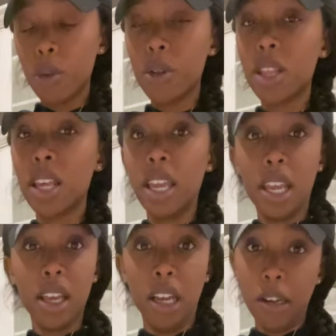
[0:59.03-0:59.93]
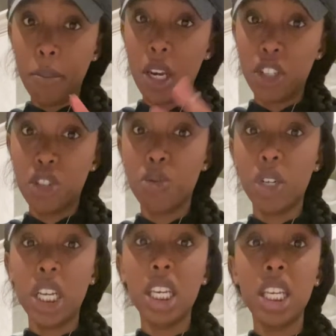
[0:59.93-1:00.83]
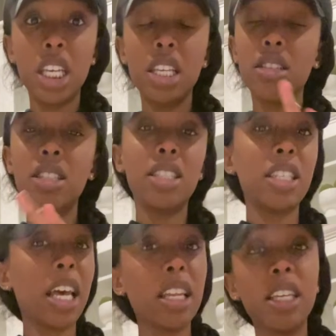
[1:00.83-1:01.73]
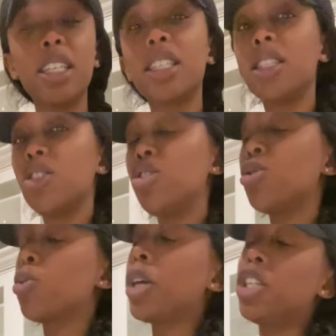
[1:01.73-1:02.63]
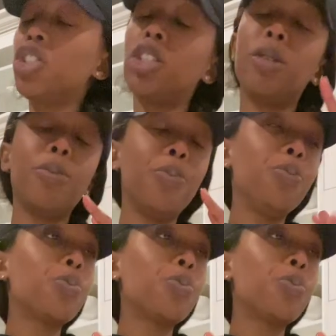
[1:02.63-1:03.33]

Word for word: with like a Mediterranean salad situation.